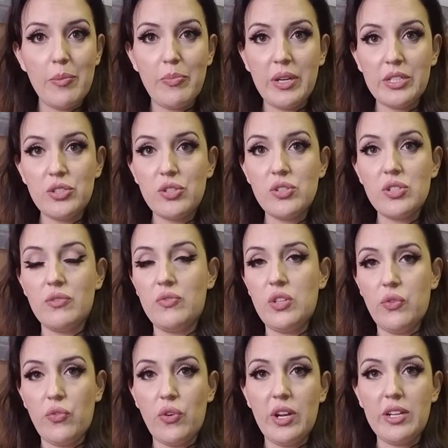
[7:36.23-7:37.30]
pictures of
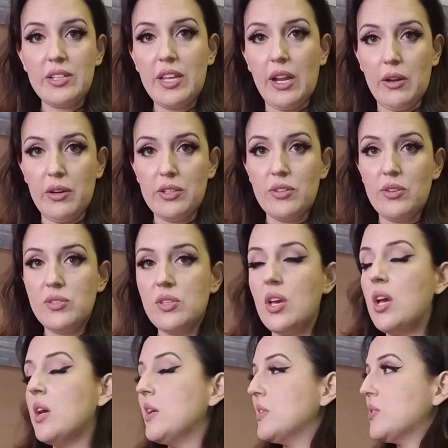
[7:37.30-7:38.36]
different characters.
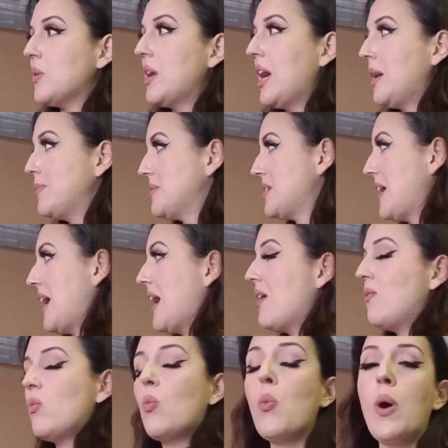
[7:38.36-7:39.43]
So it helps to
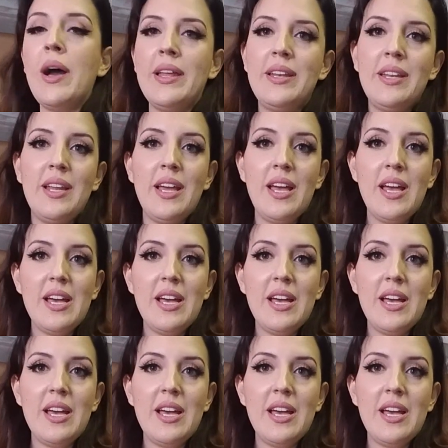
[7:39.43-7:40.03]
have one